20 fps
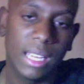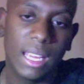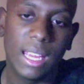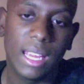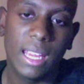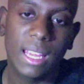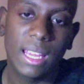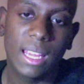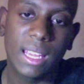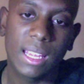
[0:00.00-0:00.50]

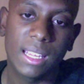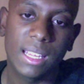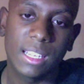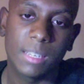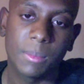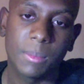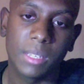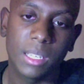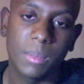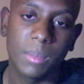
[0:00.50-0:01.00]
and I'm
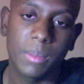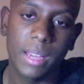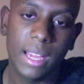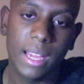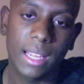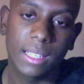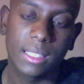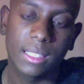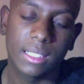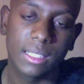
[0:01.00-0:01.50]
gonna get back.
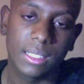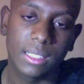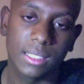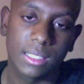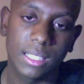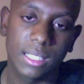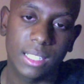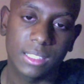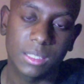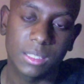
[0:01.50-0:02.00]

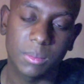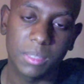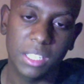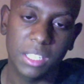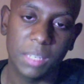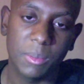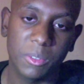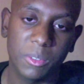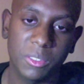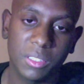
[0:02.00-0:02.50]
Got some
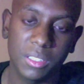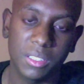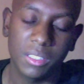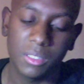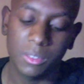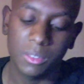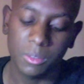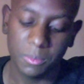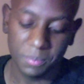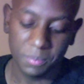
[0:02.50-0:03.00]
chemo to
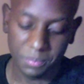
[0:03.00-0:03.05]
do